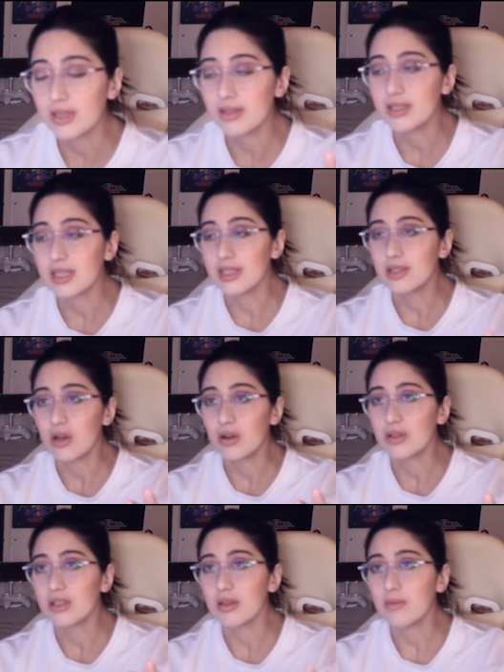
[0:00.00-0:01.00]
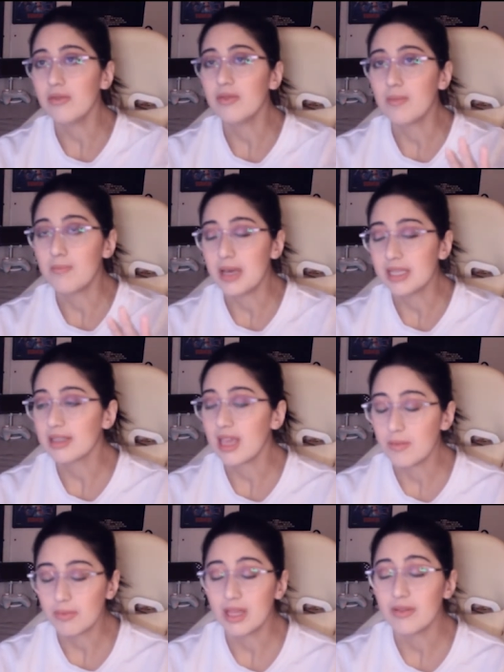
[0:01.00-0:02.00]
D L Cs are some of the best
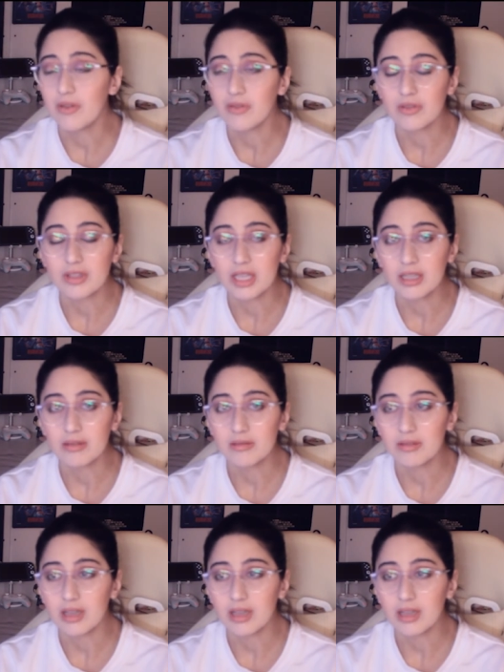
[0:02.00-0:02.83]
gameplay I've ever seen.